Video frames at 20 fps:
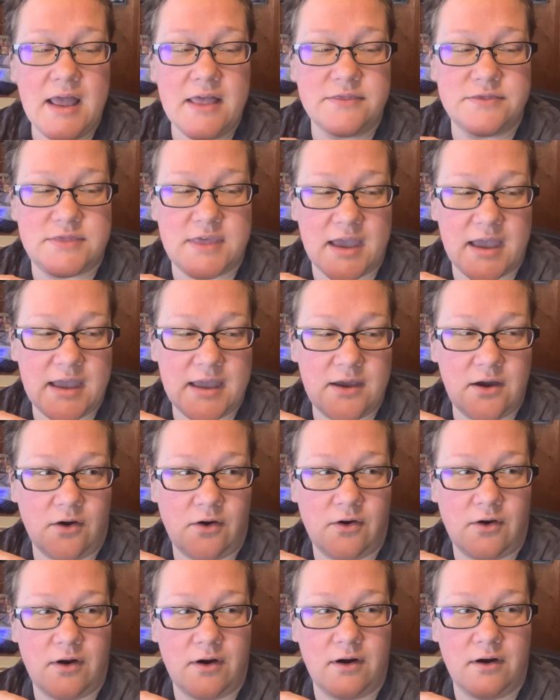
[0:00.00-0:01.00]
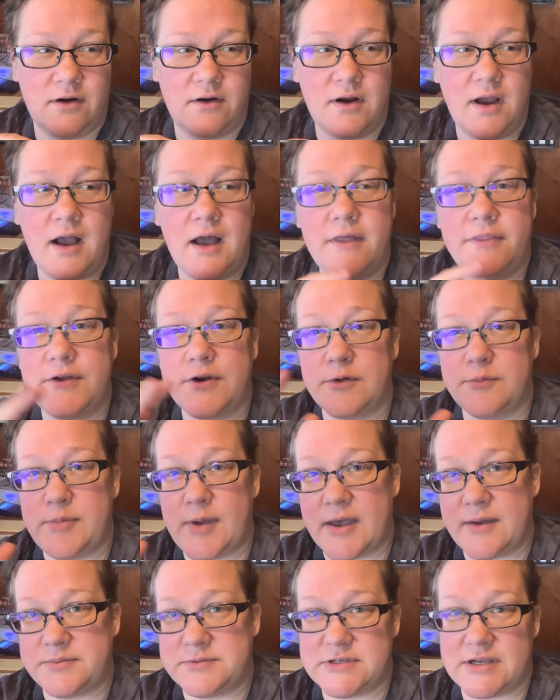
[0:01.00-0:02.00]
They are other
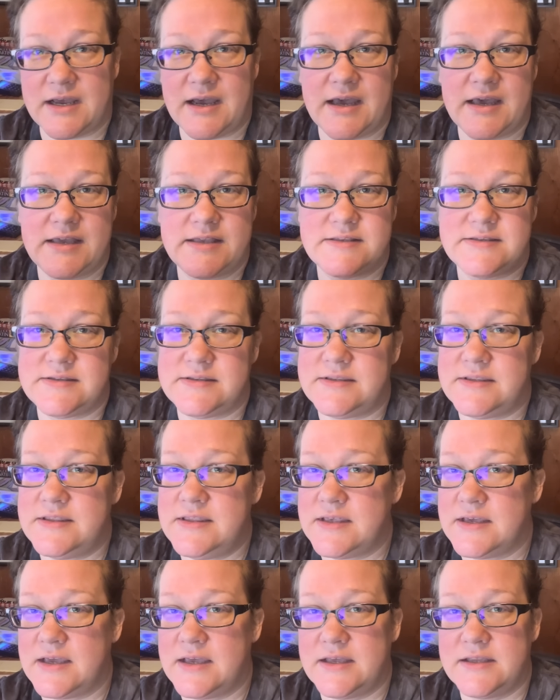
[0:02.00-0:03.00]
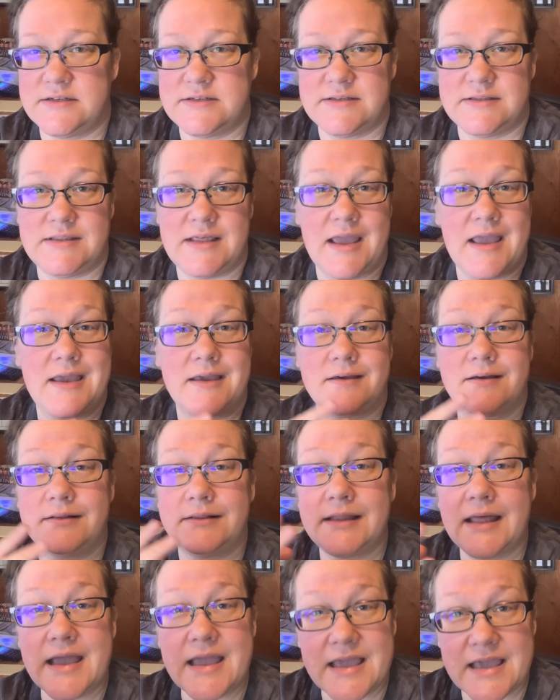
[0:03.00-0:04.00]
peptides that they
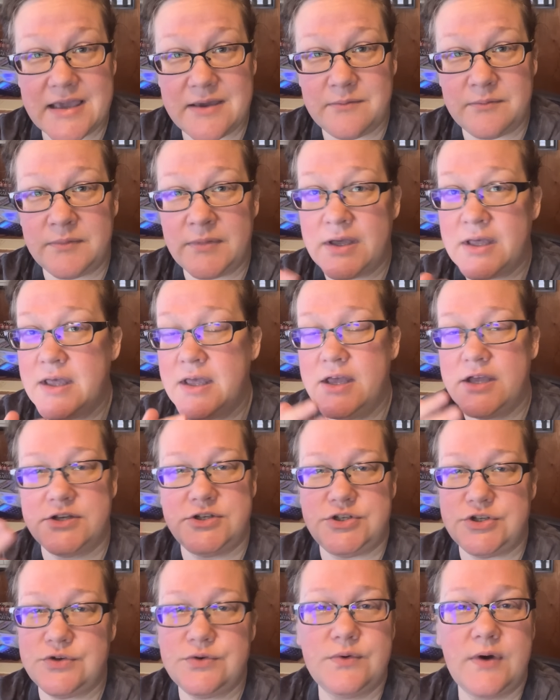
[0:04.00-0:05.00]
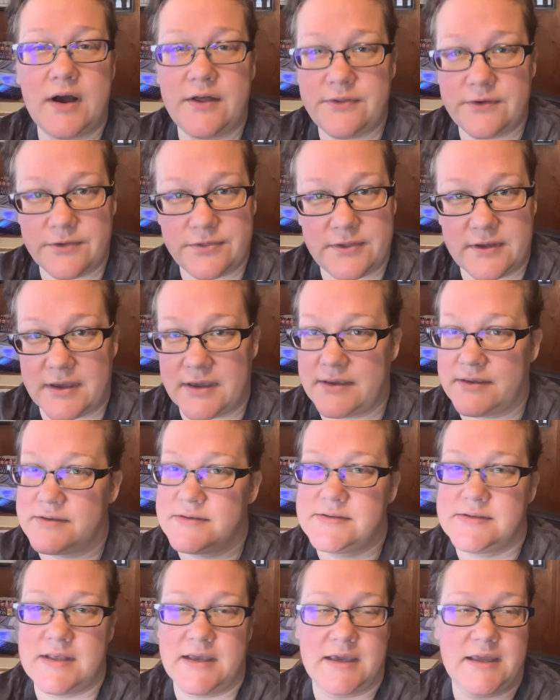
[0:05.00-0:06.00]
claim do other
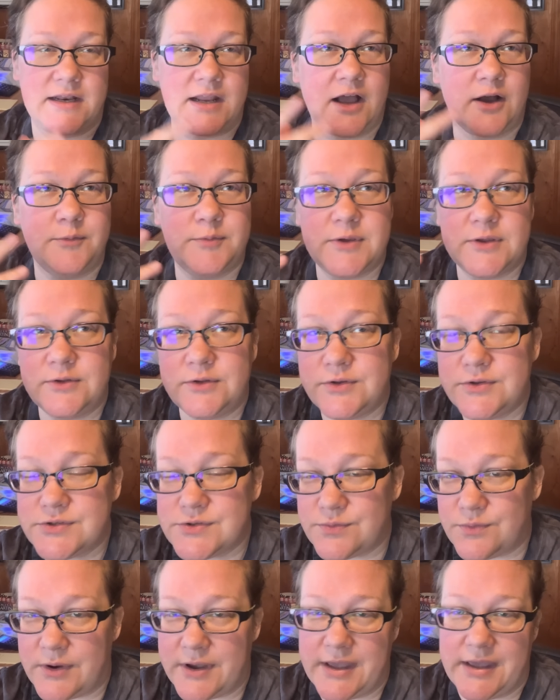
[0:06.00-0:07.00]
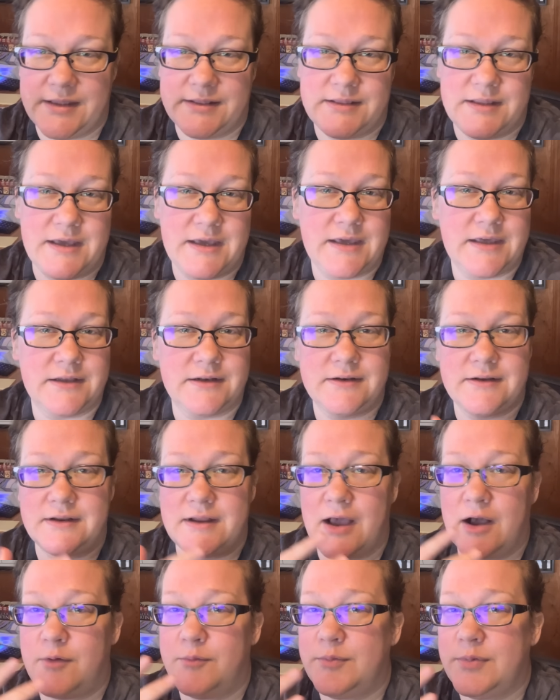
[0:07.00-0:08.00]
things. They can help you lose weight. They can
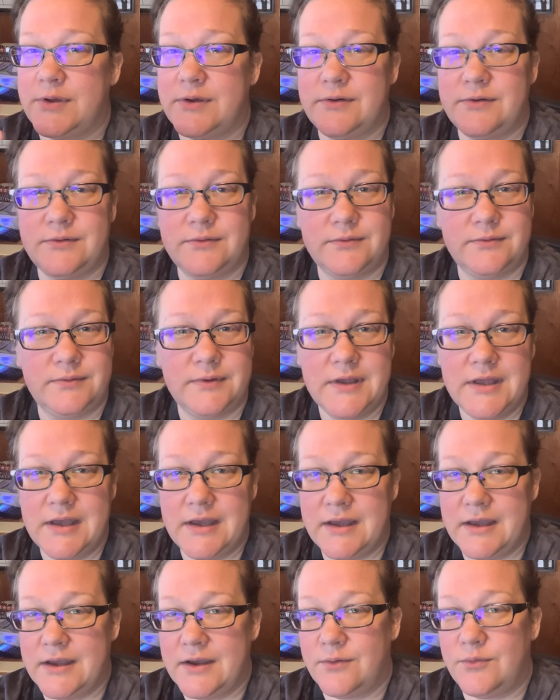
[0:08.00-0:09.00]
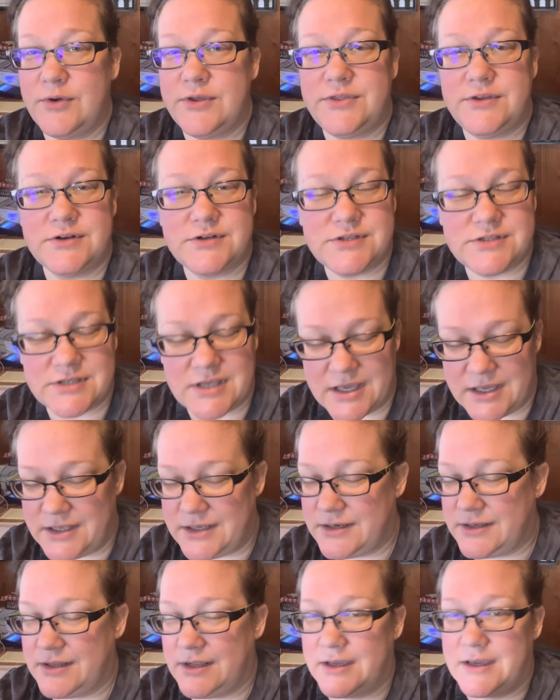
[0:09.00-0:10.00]
help you with your
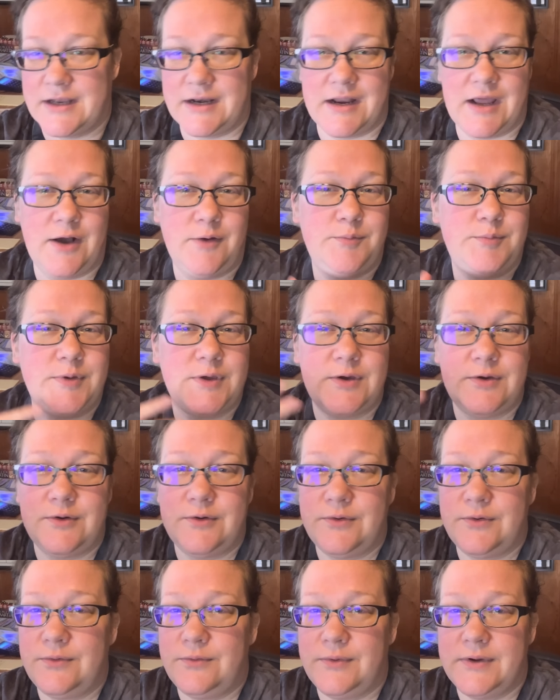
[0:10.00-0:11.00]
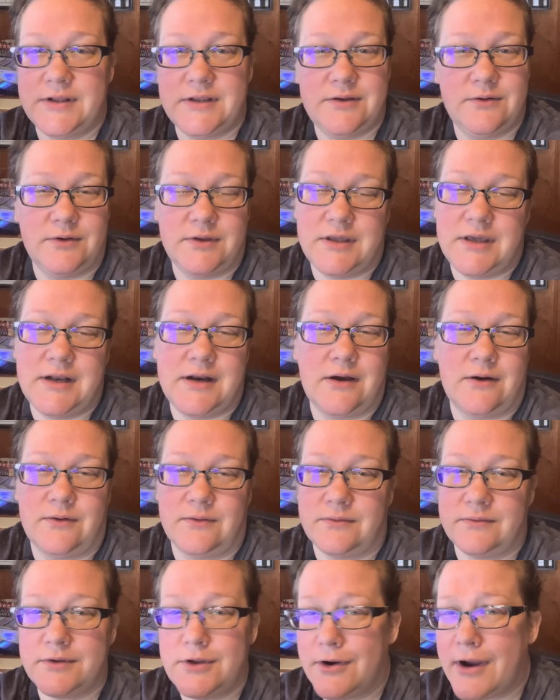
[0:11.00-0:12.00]
skin, that can help you with, you
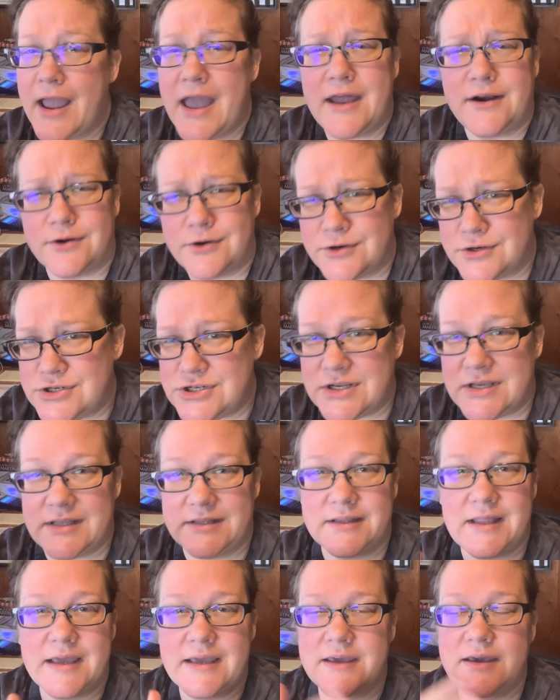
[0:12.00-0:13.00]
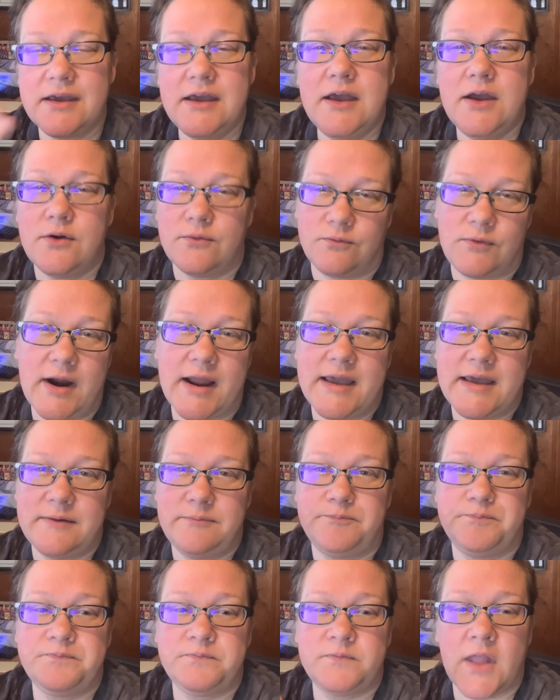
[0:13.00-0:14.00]
know, your energy, like,
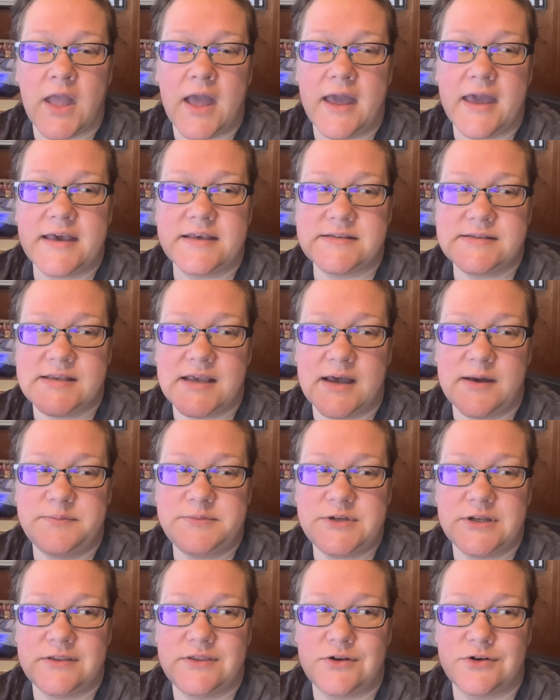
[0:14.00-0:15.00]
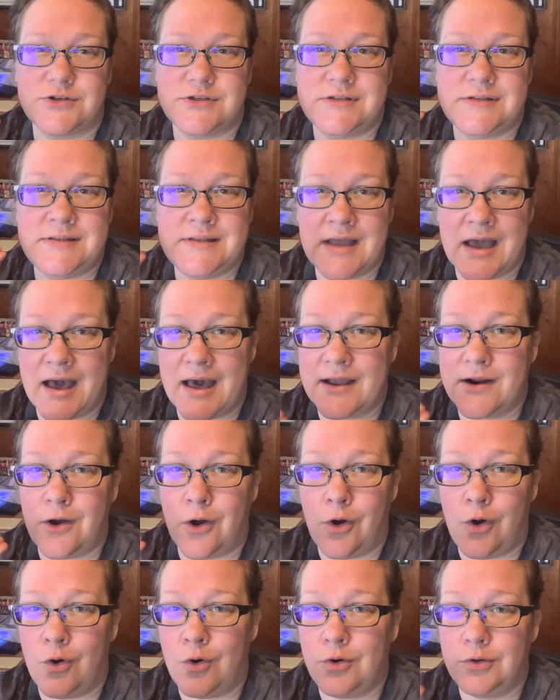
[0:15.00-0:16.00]
right? Except there's not a
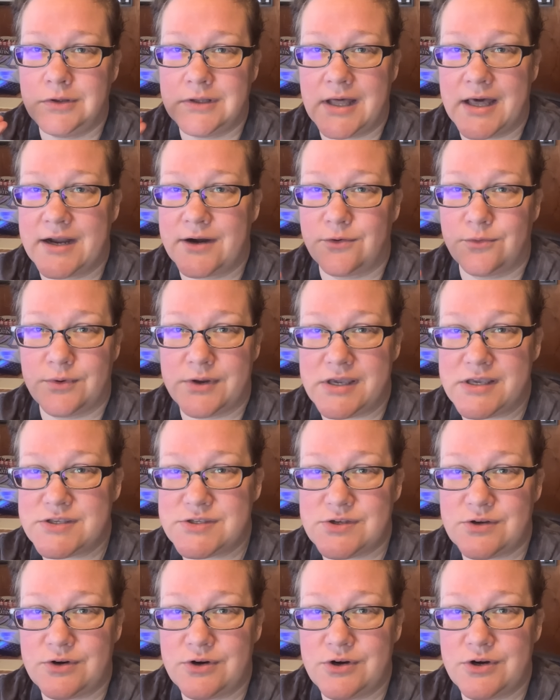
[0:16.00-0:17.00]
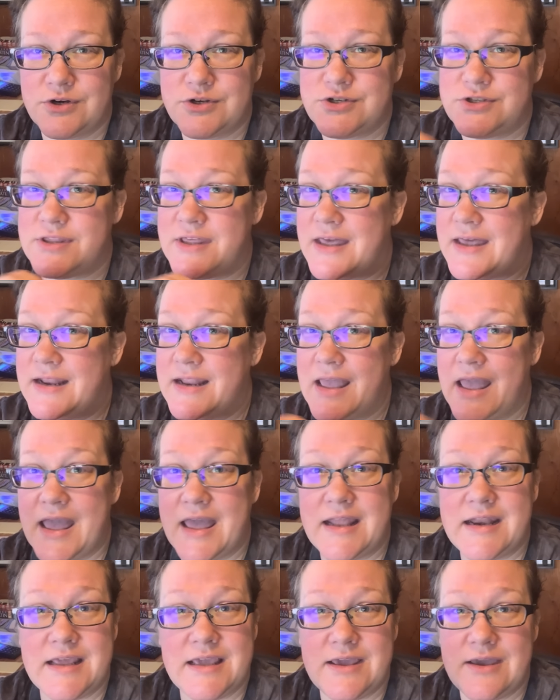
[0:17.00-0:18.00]
whole lot of research that
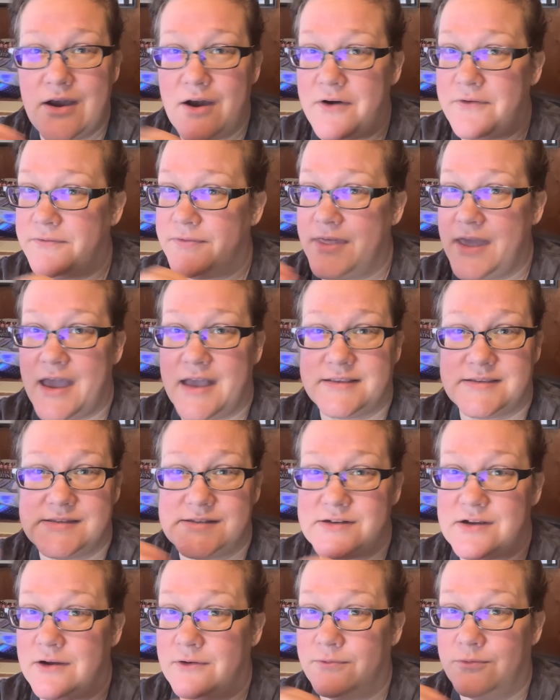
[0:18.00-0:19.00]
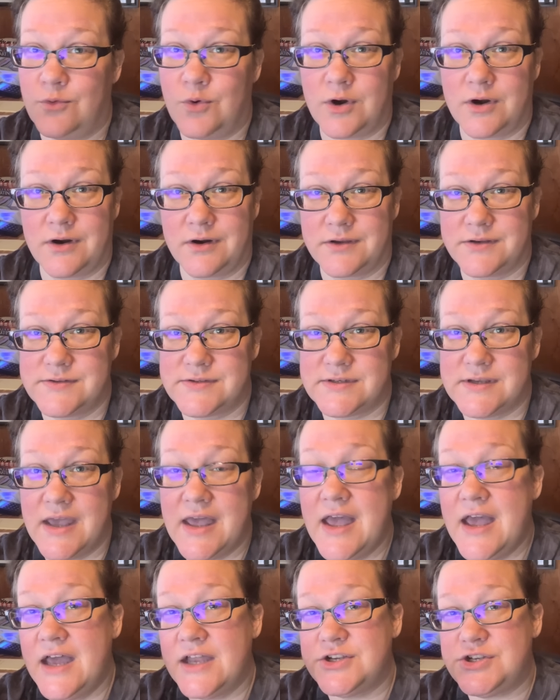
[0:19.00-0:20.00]
any of that stuff works.
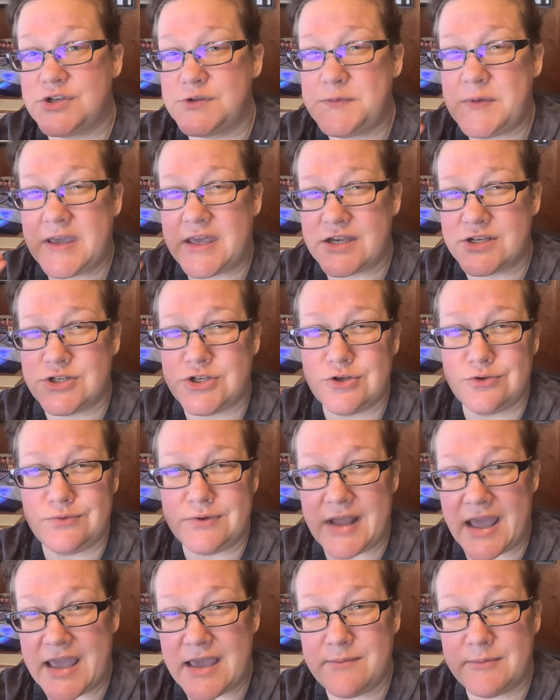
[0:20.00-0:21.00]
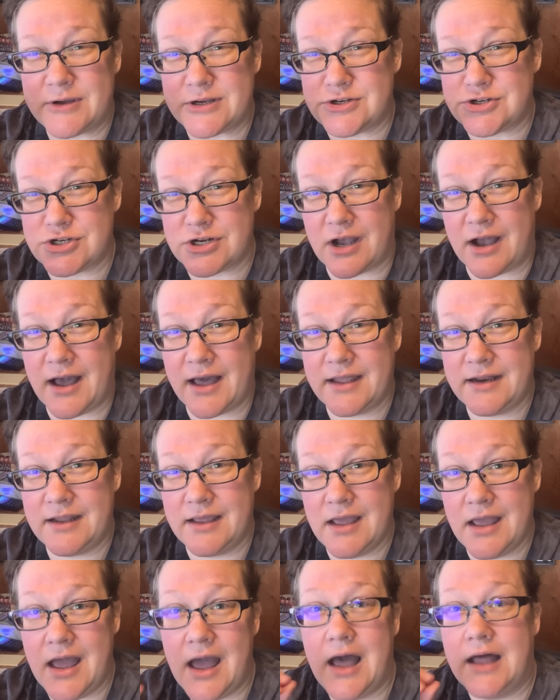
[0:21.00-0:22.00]
Just because you name a shot
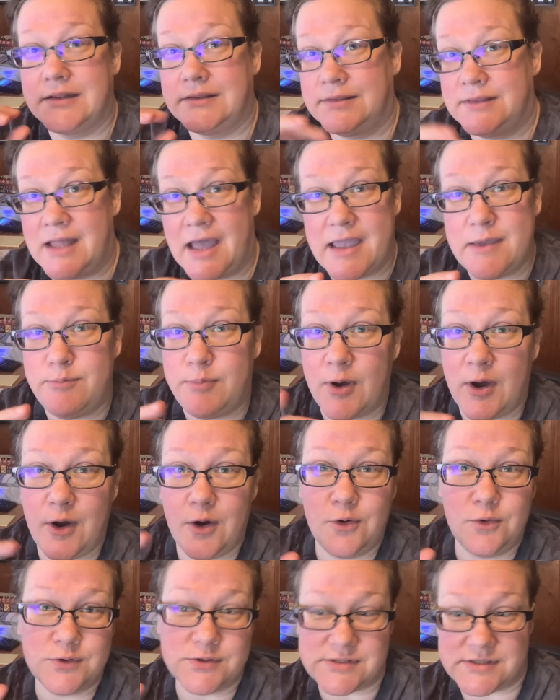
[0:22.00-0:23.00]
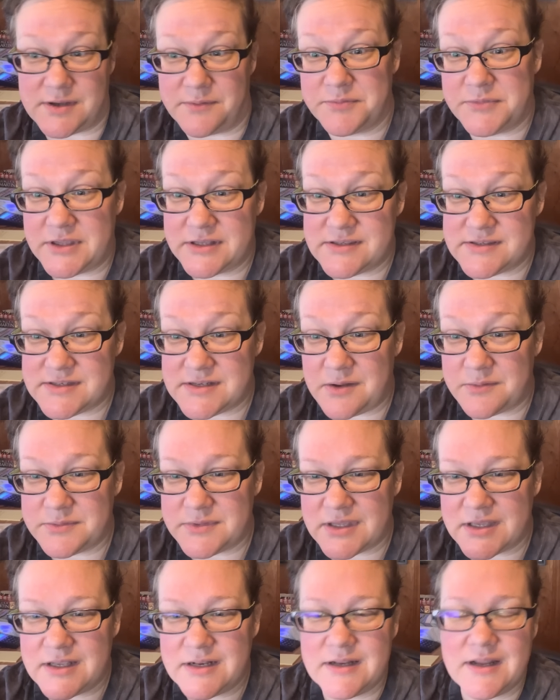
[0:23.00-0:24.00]
lipo something
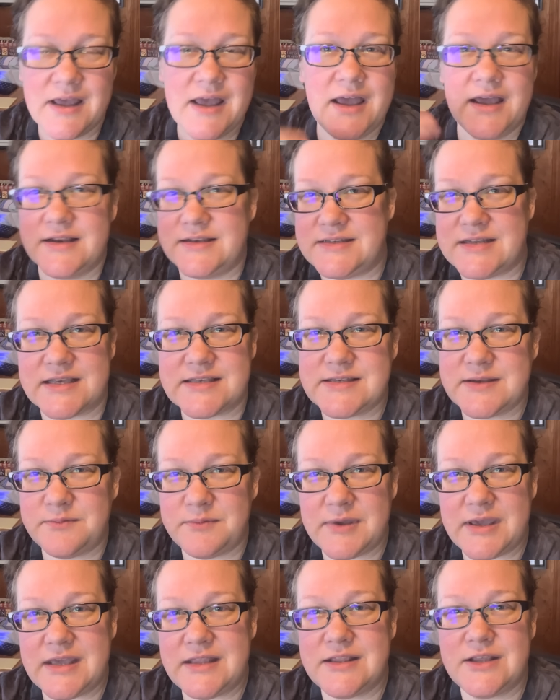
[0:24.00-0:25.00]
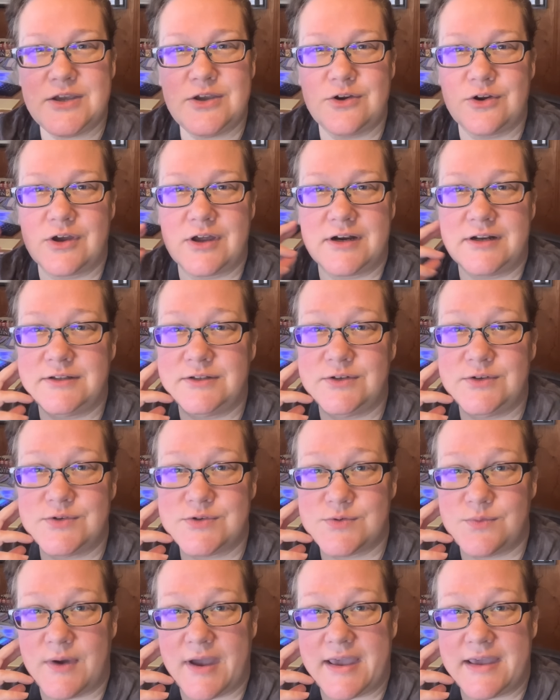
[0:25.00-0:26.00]
something doesn't mean that you're gonna
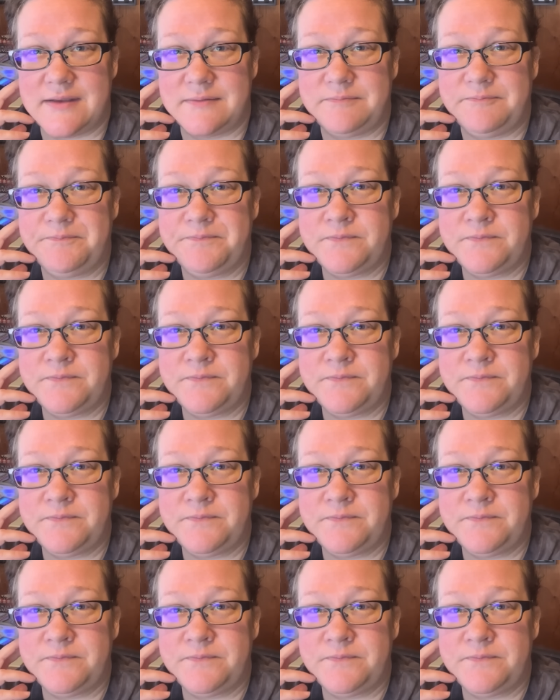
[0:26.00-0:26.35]
lose weight.